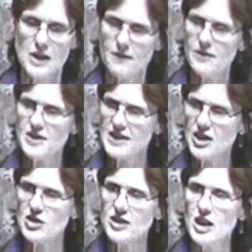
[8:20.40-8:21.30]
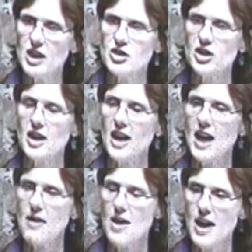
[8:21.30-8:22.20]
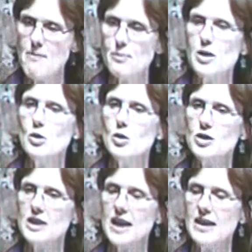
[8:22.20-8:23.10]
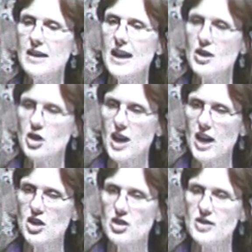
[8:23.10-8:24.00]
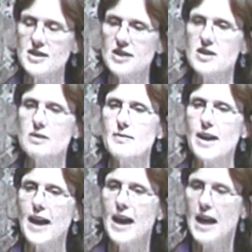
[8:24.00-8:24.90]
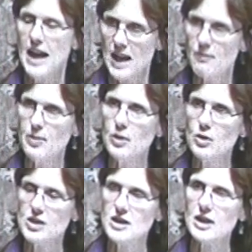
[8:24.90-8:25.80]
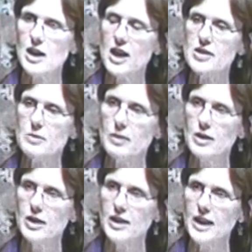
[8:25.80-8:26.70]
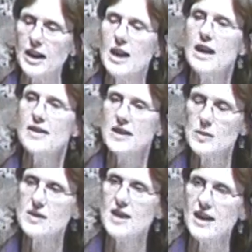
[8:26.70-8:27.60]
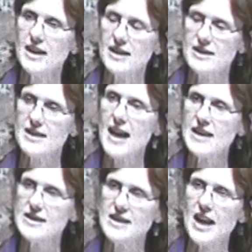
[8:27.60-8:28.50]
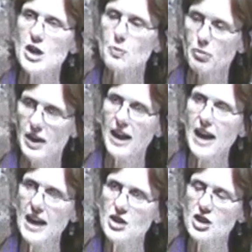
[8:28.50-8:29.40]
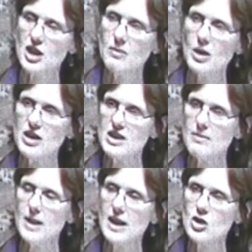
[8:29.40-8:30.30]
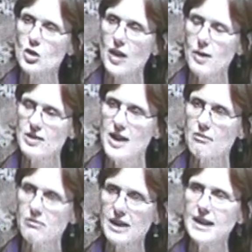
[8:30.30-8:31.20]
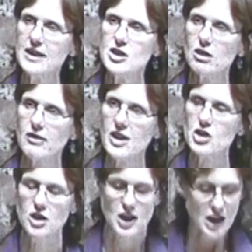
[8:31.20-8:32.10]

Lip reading: First Nations culture imbued in the education system there, imbued in the classroom learning. This was taking it to the next stage, bringing it into the community, making sure there was that real integration.